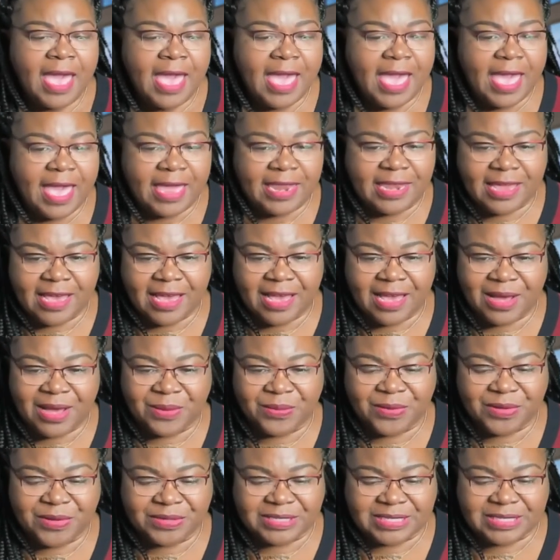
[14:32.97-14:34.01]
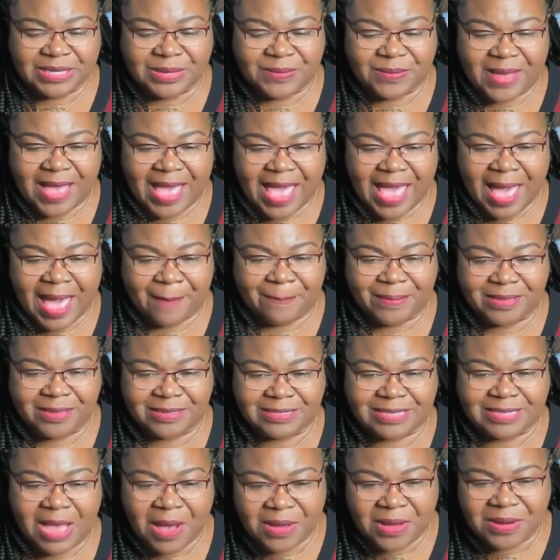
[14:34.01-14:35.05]
And we'll see what
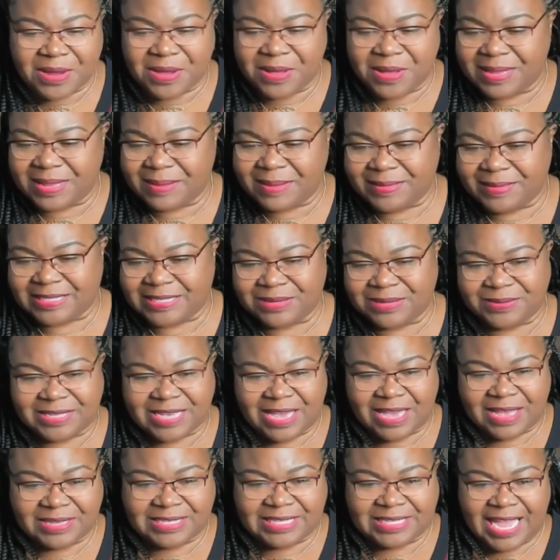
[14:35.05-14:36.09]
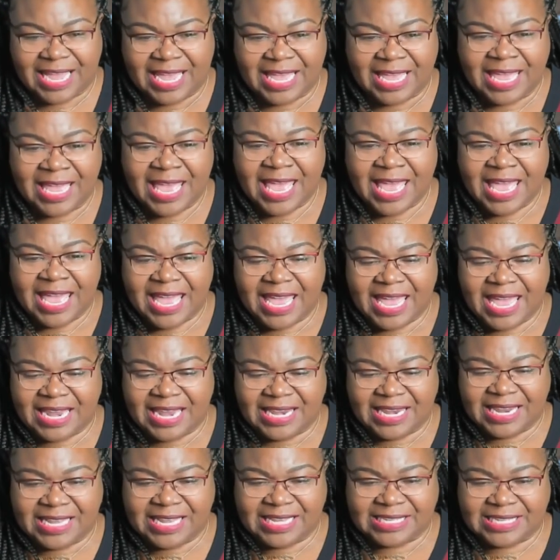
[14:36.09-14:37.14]
happens. Hold on. Let me see what y'all saying
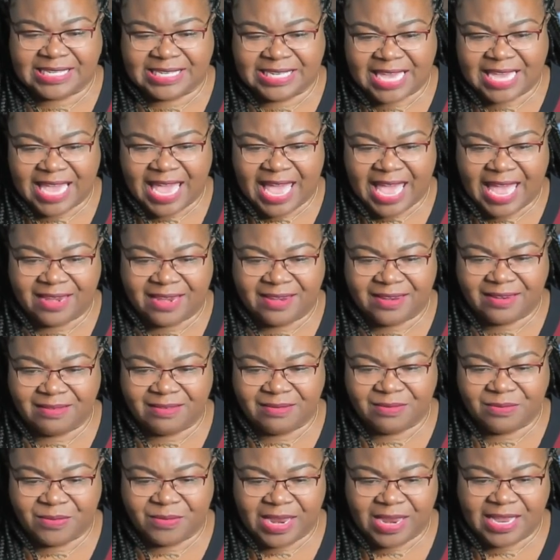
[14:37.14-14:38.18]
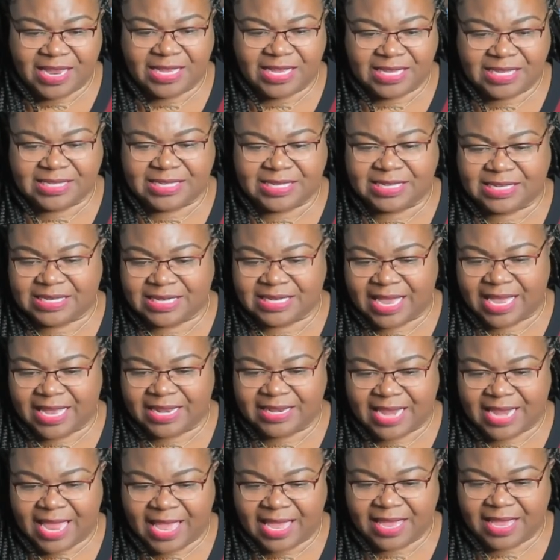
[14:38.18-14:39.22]
in this chat. Where is the
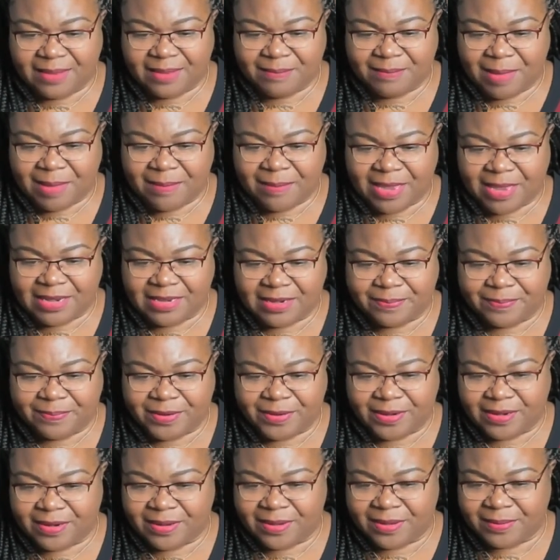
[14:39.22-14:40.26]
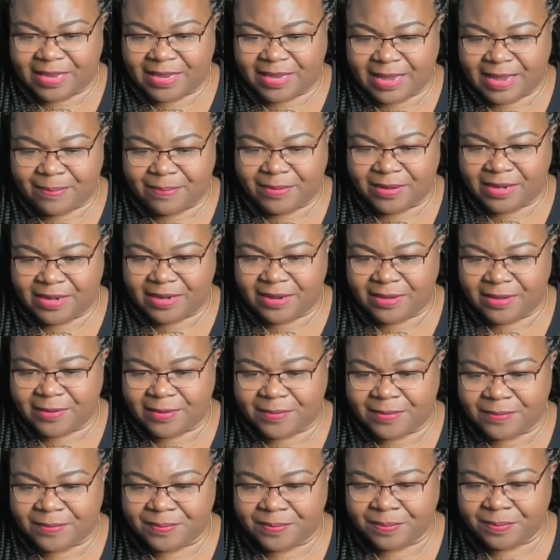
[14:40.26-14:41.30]
chat? Dang it. Maybe I need to put it up. Can I put it
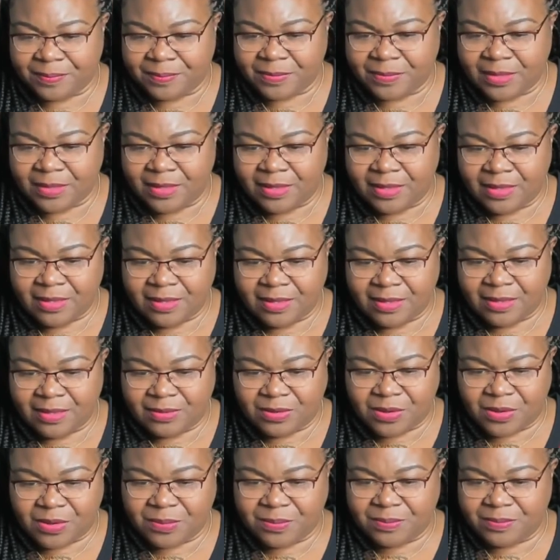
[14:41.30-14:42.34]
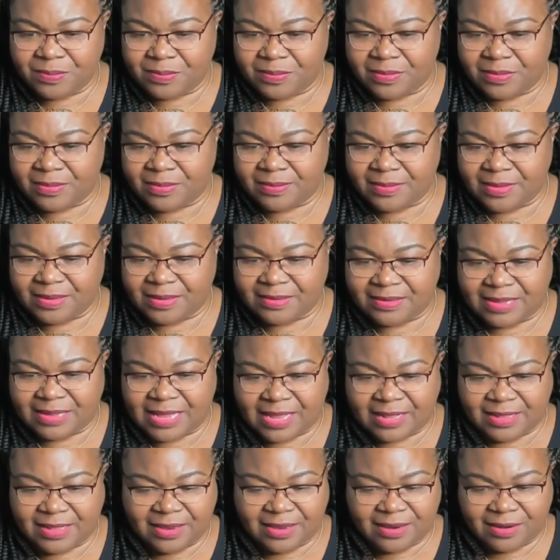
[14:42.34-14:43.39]
up? Nope. It's
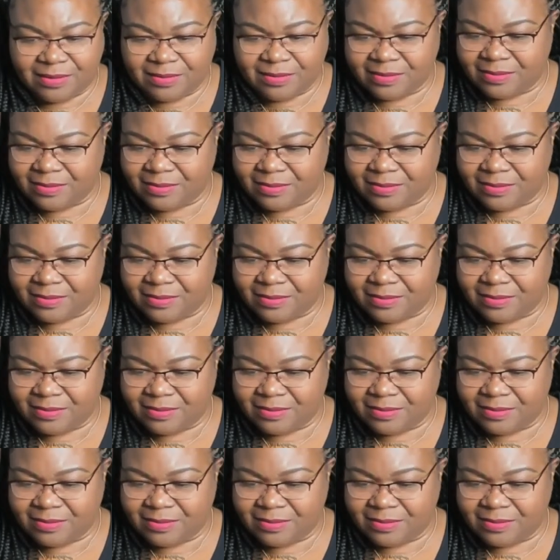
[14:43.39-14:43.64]
not there.